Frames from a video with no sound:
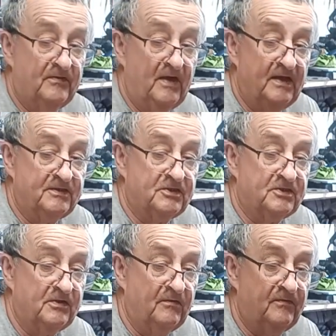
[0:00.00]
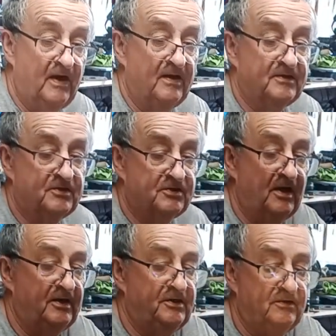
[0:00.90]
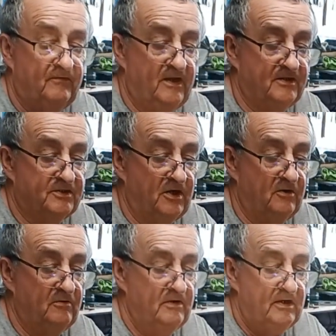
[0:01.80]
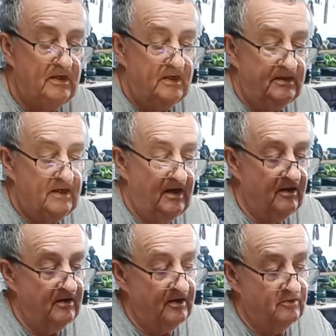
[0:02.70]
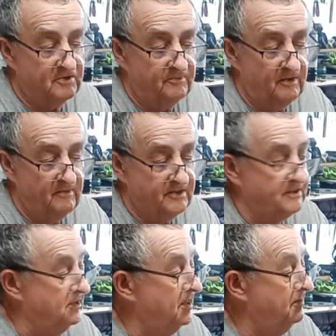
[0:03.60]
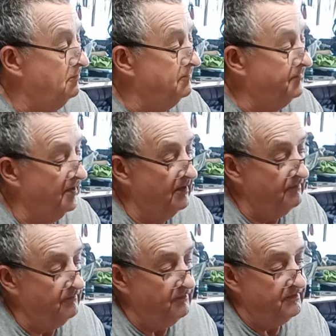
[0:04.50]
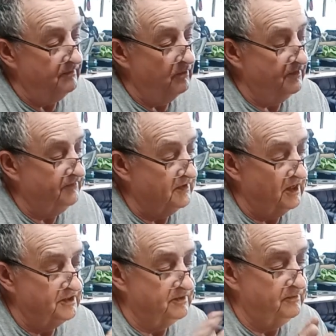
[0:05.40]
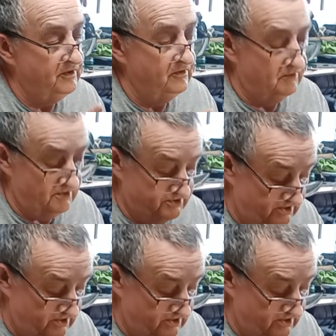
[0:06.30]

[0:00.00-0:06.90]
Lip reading: that stage of it. So yeah, I know it looks a bit messy there with the modification, but you're not going to